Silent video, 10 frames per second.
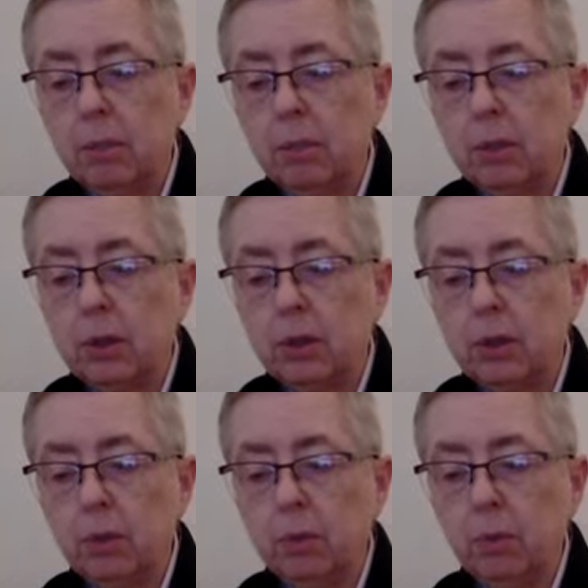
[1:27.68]

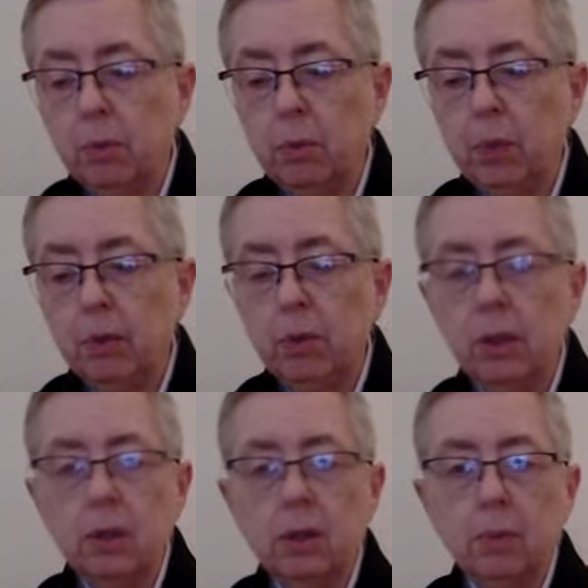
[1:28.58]
Justice Ruth Bader
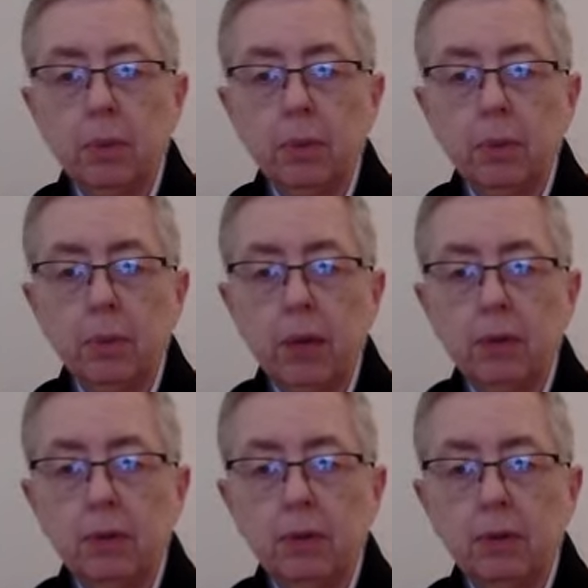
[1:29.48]
Ginsburg
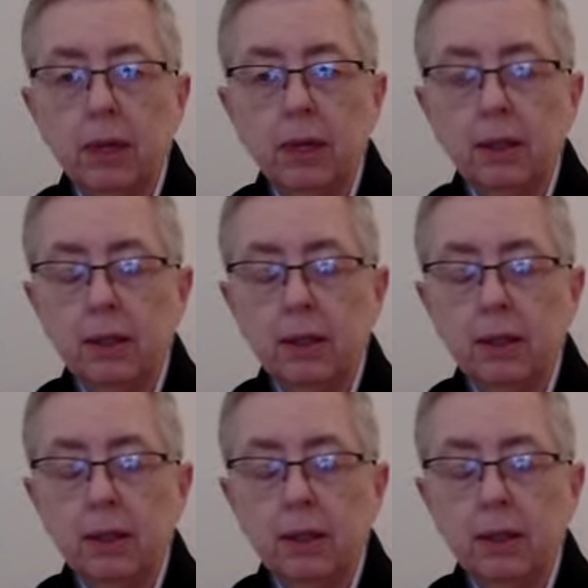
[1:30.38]
passed away.